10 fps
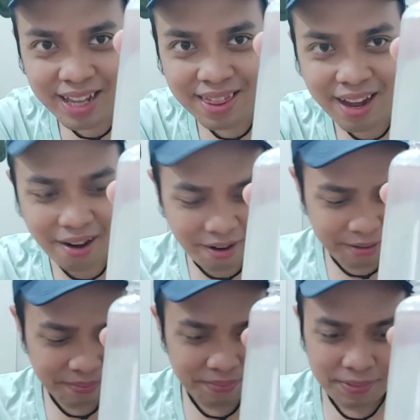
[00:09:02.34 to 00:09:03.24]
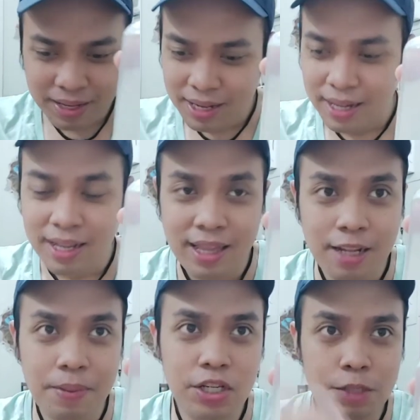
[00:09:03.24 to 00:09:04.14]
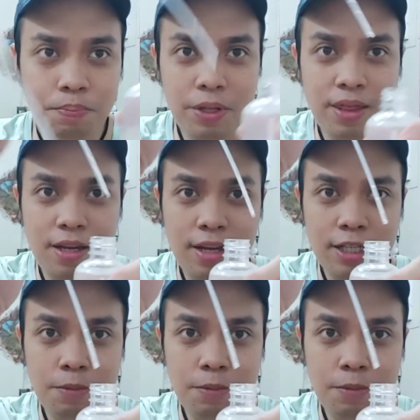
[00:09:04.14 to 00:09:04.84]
in there. Let me just put the